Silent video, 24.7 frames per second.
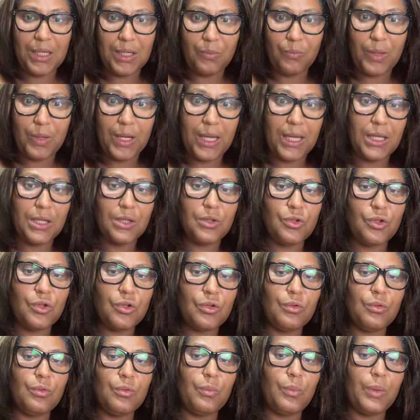were in
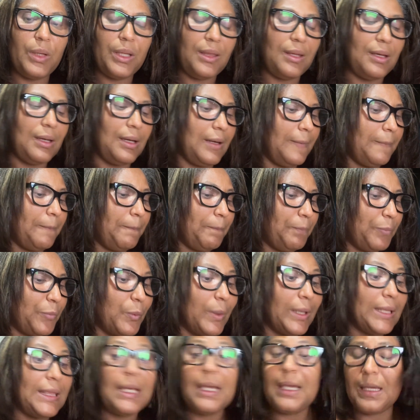school with
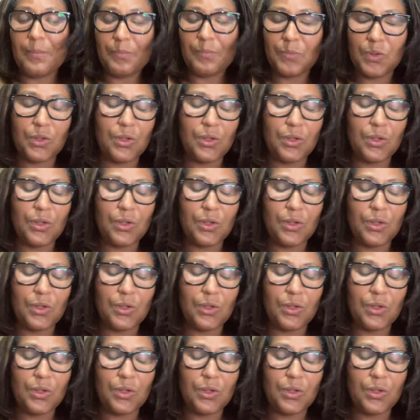him.